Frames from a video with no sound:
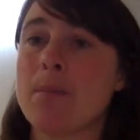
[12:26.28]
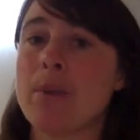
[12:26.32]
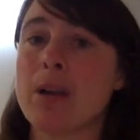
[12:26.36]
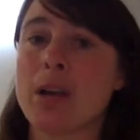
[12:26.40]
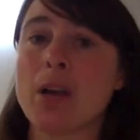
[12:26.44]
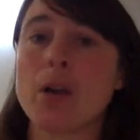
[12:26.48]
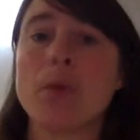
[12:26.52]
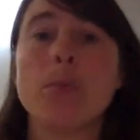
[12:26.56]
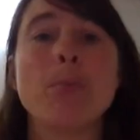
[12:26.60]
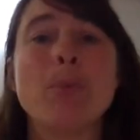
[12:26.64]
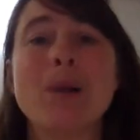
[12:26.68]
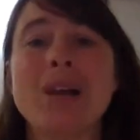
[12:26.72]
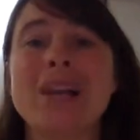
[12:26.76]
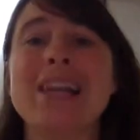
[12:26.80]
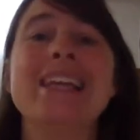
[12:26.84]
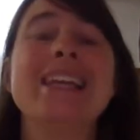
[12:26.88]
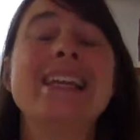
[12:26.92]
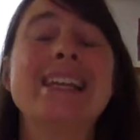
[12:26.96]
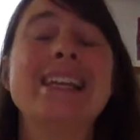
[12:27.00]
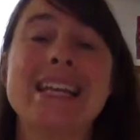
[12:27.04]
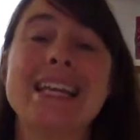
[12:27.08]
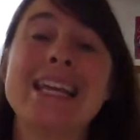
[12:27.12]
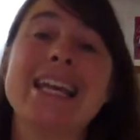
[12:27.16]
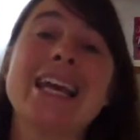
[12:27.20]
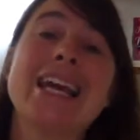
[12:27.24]

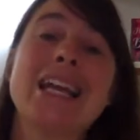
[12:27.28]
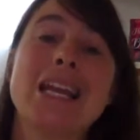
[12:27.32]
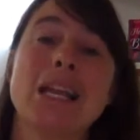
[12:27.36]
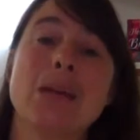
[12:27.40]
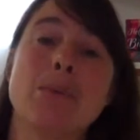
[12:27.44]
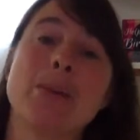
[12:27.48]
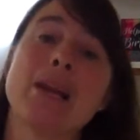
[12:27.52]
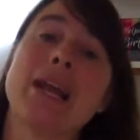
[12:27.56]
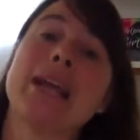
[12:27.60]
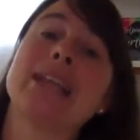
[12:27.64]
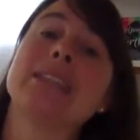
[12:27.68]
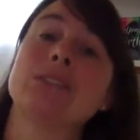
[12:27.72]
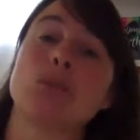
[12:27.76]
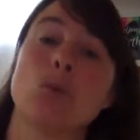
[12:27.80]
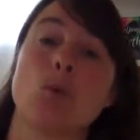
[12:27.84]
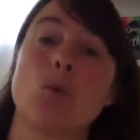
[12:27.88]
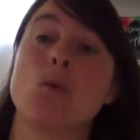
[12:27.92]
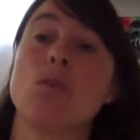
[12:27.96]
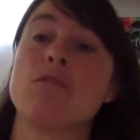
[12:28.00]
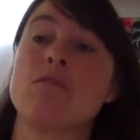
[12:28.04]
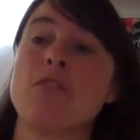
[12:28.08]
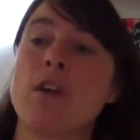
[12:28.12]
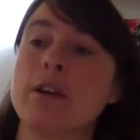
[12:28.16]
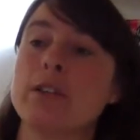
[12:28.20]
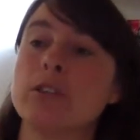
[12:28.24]
completely eliminates all
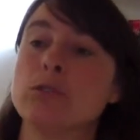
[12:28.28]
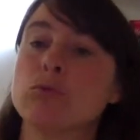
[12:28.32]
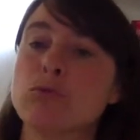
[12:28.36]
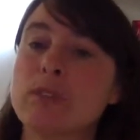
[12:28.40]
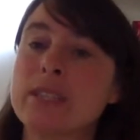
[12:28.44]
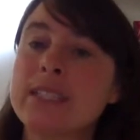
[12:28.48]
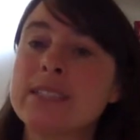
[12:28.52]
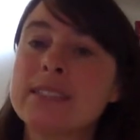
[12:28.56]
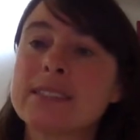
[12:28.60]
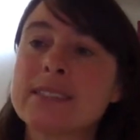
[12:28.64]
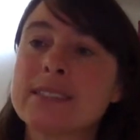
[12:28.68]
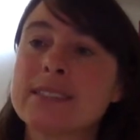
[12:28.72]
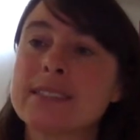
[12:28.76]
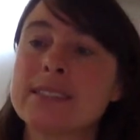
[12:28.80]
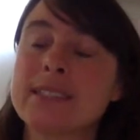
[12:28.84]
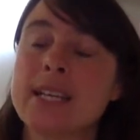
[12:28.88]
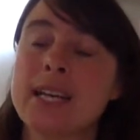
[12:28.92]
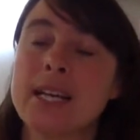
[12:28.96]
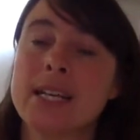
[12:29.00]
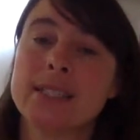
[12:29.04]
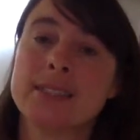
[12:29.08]
of those risks.